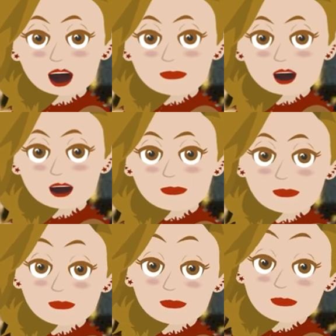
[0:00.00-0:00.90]
It's like,
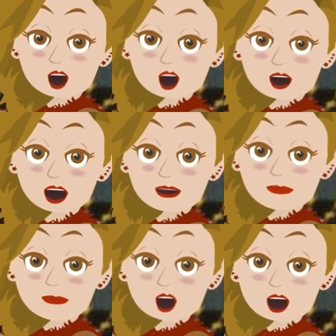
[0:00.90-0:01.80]
tell me what's
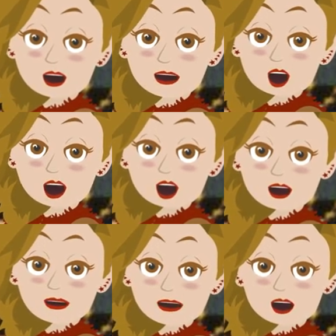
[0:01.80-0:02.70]
true and tell me
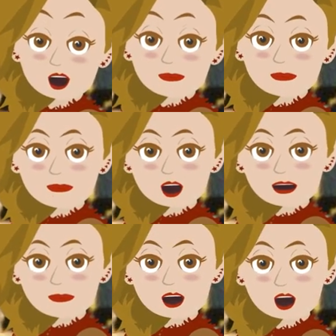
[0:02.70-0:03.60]
what's right,
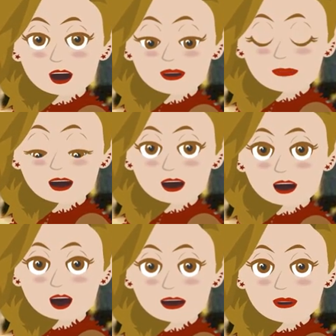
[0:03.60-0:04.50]
and I'll do my
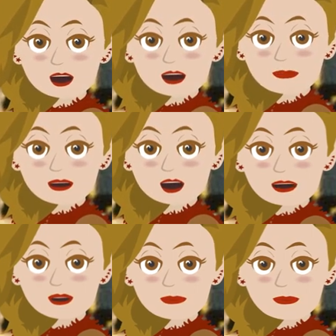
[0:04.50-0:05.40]
marching
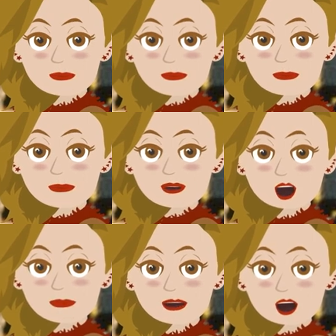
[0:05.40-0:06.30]
toward it. And
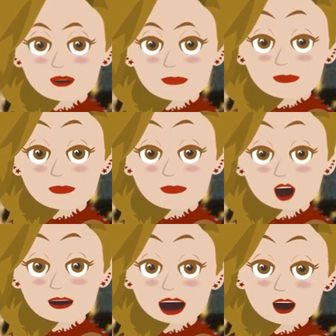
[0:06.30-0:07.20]
we say,
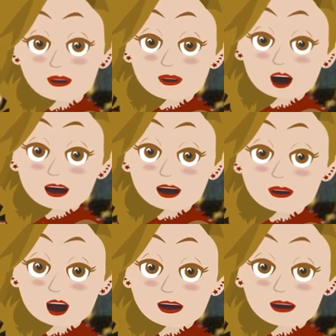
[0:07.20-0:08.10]
that's not who you
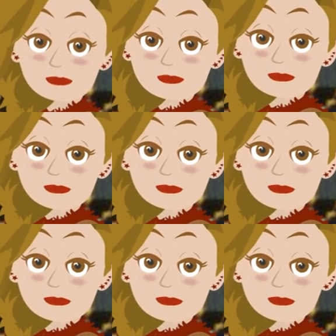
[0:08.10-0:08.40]
are.